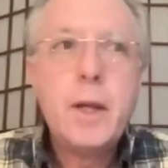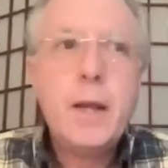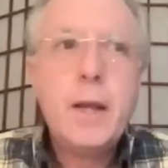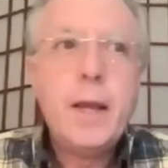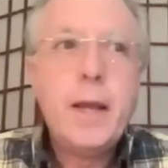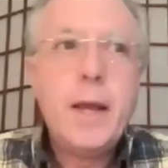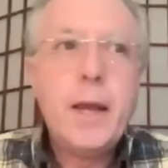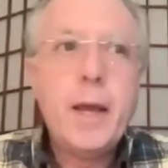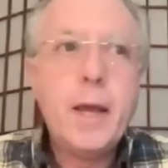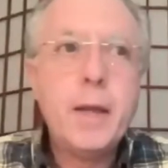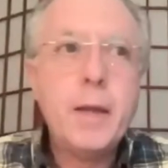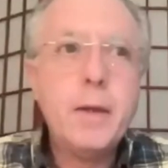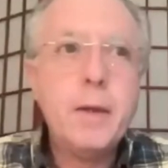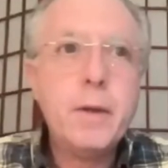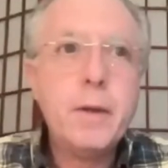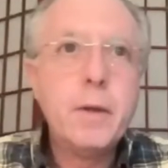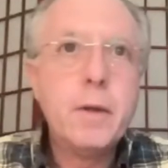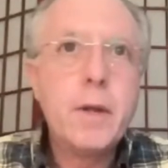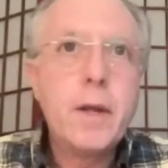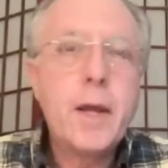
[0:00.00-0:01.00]

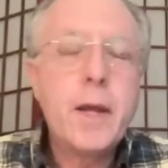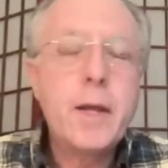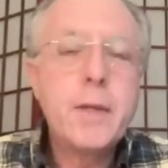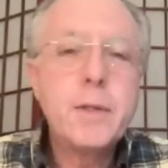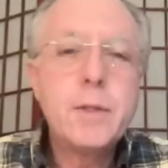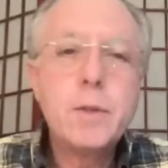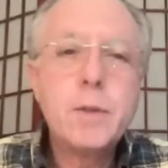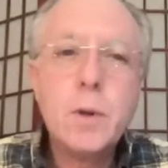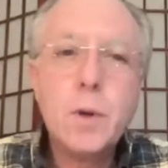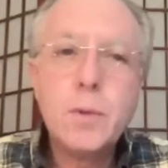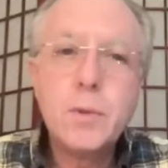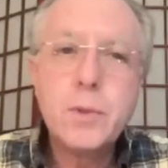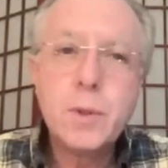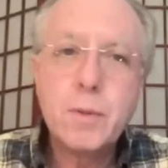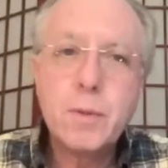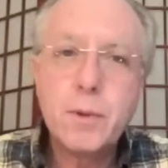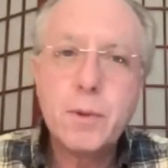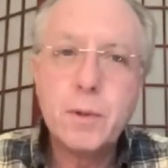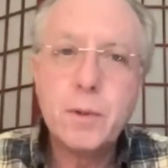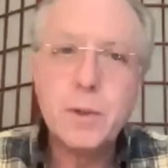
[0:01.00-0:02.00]
And as you know, sort
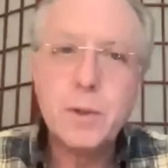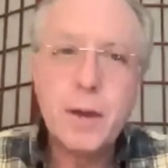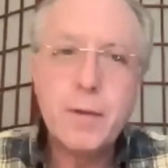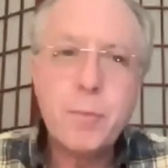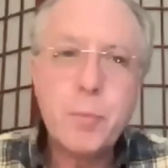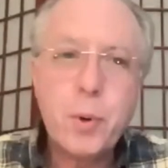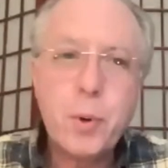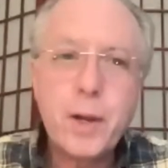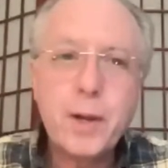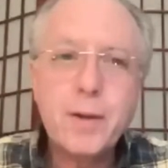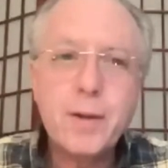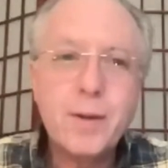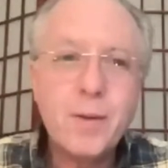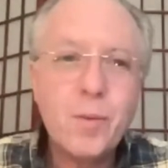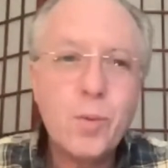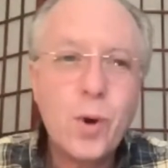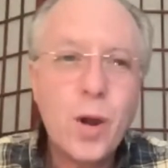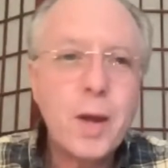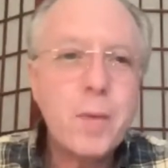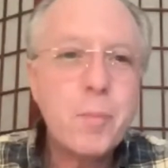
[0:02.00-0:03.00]
of the left brain,
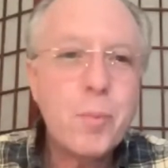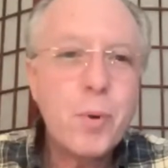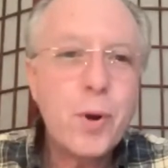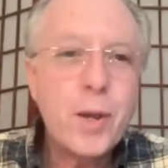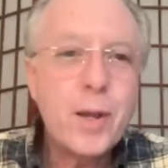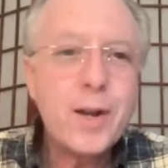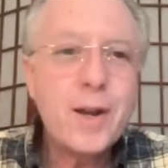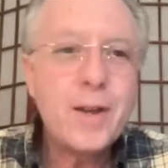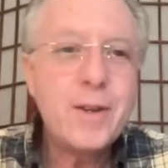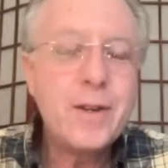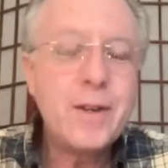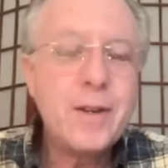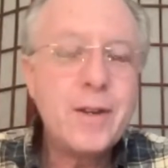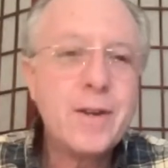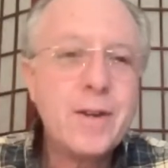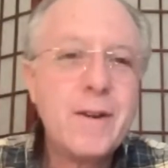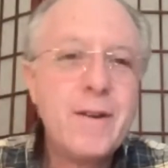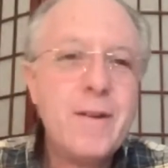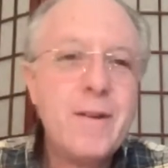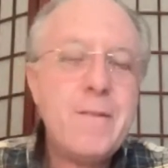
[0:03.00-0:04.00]
right brain
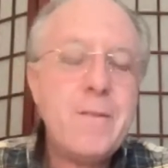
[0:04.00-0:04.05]
idea,